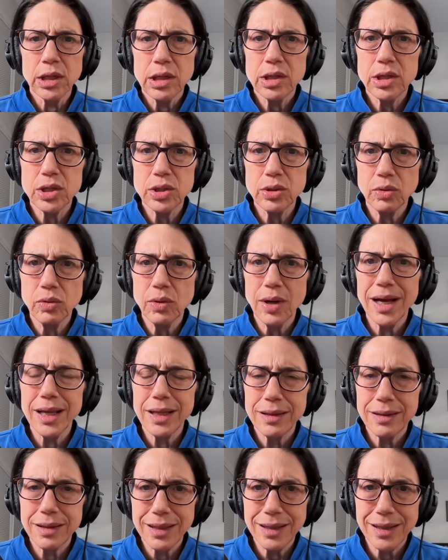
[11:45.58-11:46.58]
to
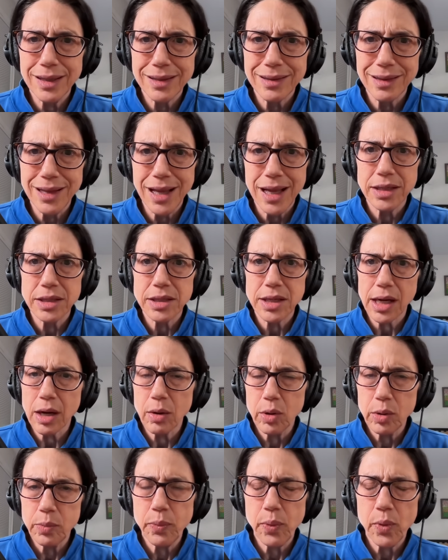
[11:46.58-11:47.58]
the Atlantic. I
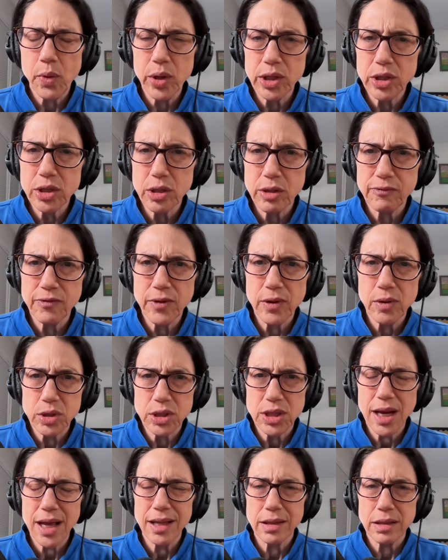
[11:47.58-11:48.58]
would point to the folks
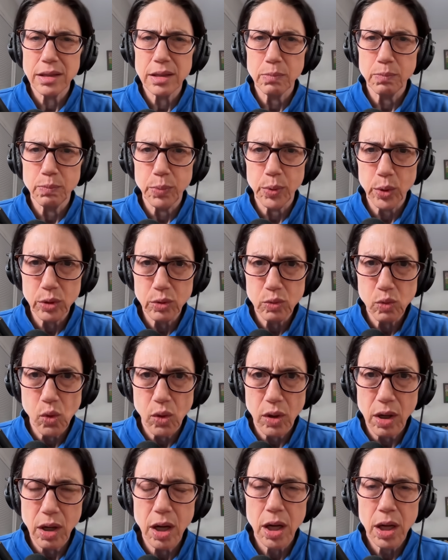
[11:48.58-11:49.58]
at the
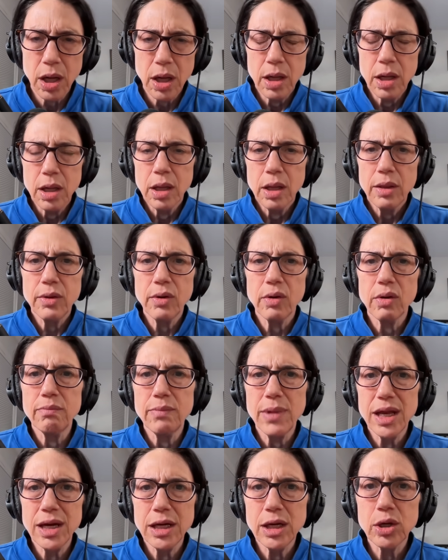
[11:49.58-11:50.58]
Bulwark. There are
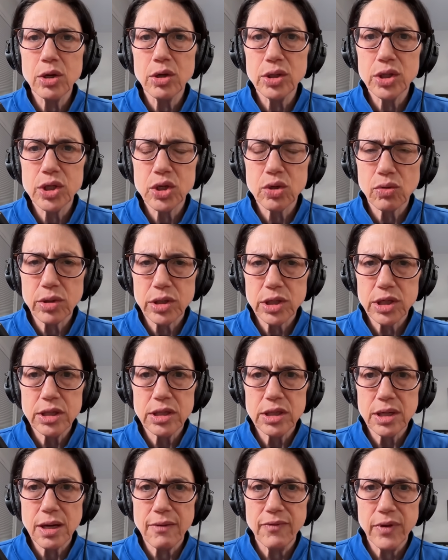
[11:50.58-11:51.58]
many good
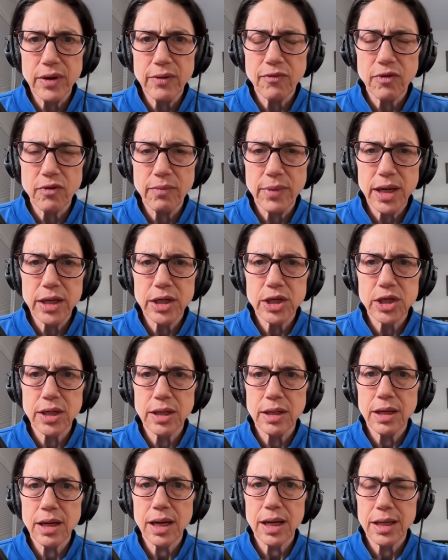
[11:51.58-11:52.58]
sources of
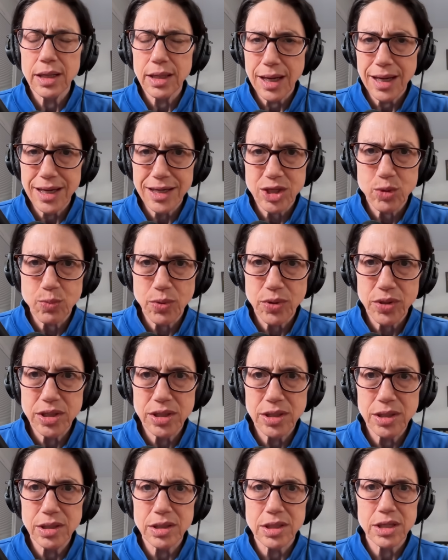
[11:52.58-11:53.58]
information and
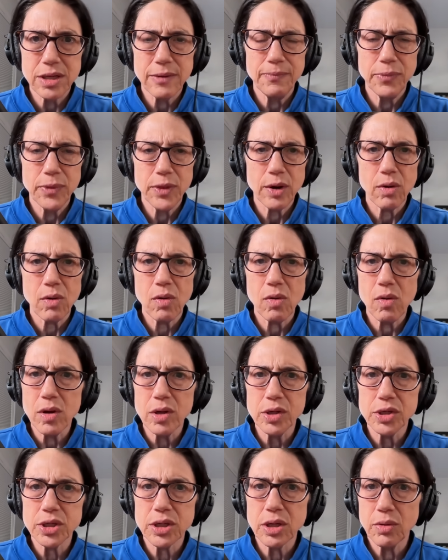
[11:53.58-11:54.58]
expertise. There are
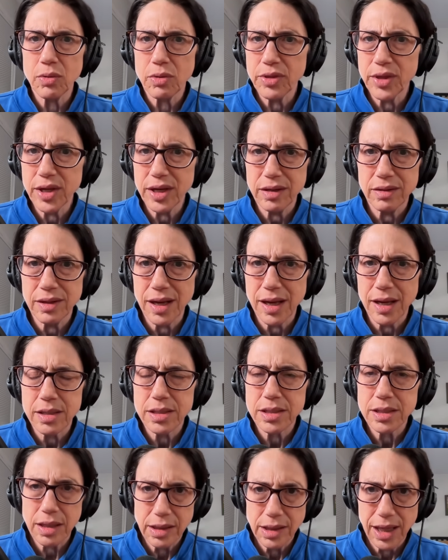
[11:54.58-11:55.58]
also think
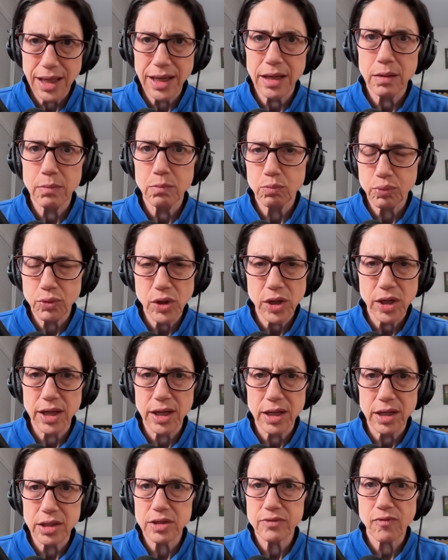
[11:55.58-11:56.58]
tanks like
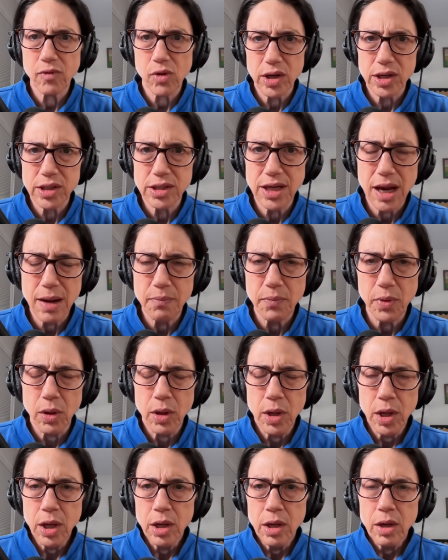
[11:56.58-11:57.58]
Brookings, for example,
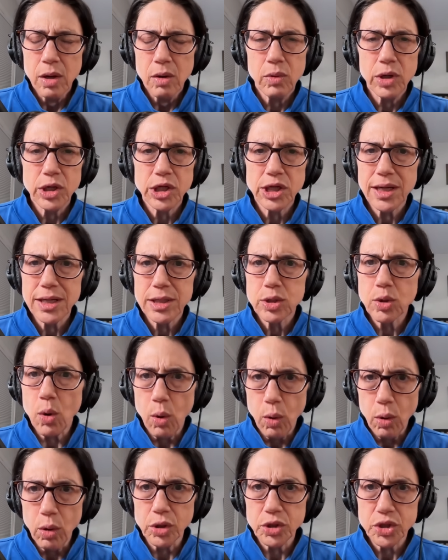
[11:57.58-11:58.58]
which has
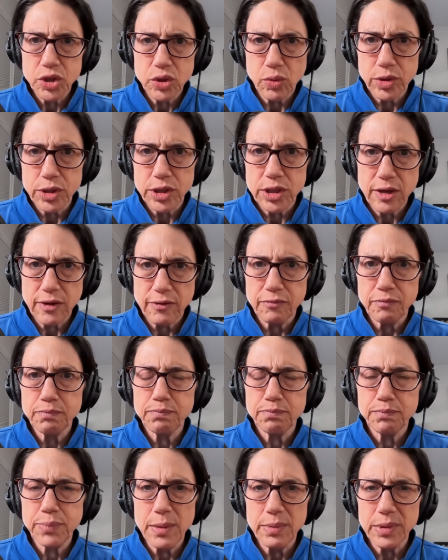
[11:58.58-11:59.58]
all sorts of
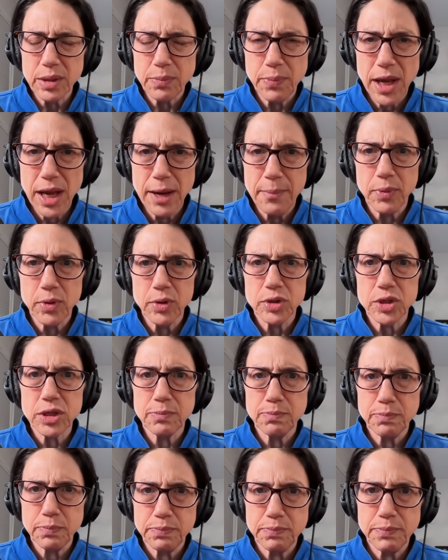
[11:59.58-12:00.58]
public papers,
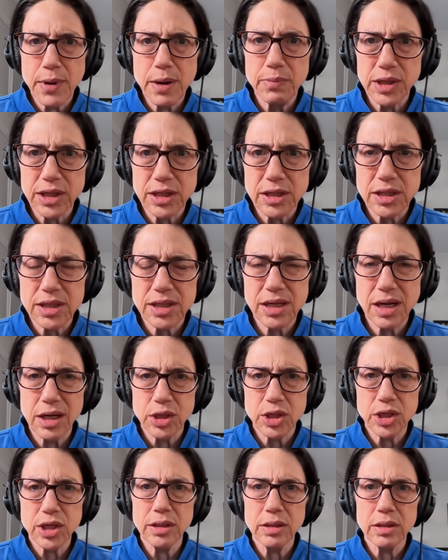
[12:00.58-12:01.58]
public
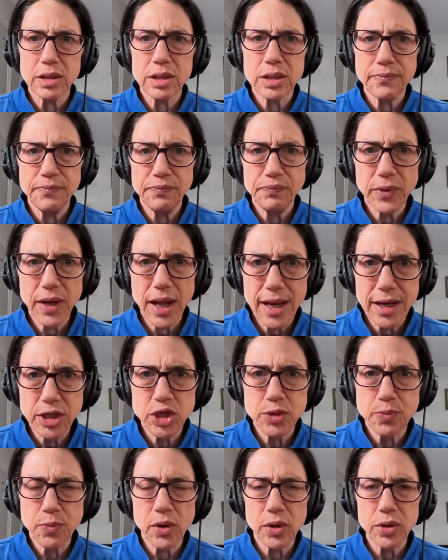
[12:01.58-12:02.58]
discussions,
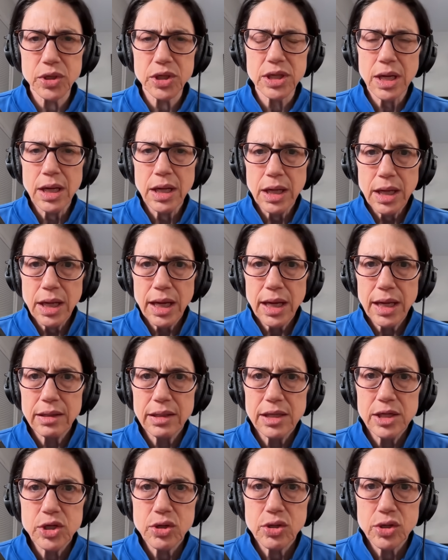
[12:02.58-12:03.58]
experts. And
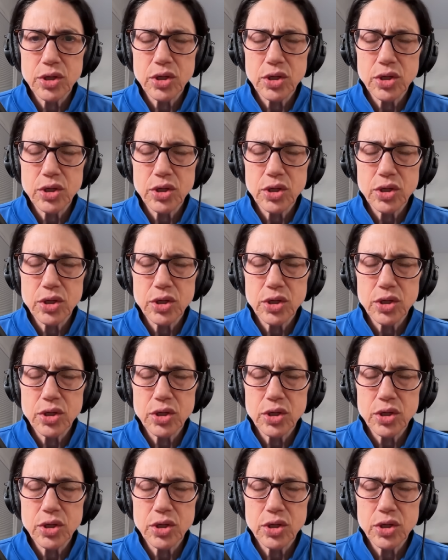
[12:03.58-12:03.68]
these are the